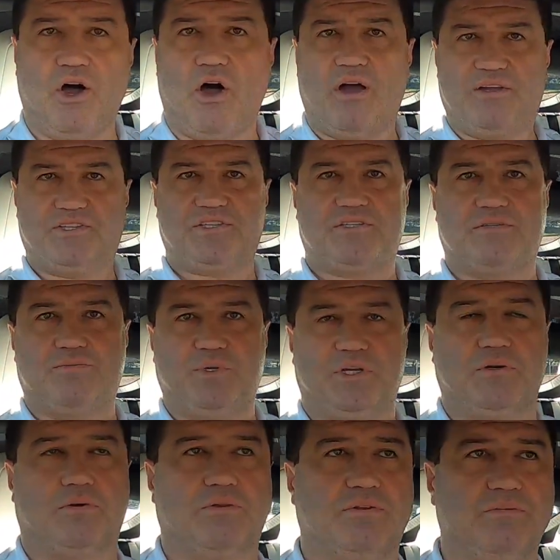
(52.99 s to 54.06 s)
ICE, we
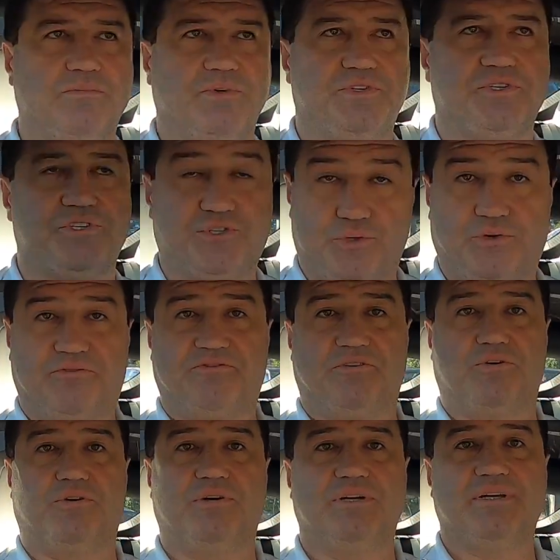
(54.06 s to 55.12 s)
call them, which is short
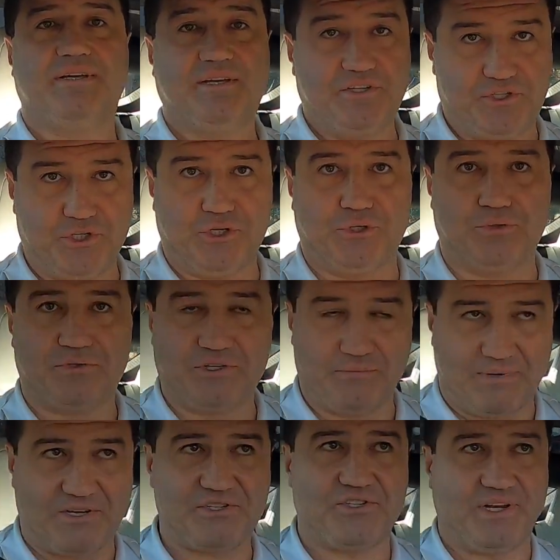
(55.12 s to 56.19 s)
for internal
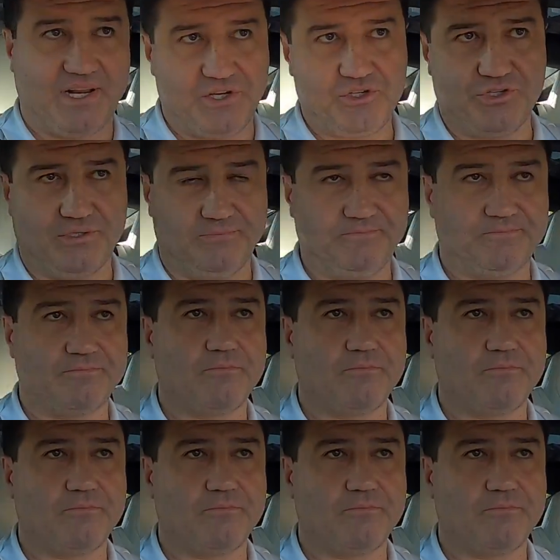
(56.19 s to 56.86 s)
combustion engine.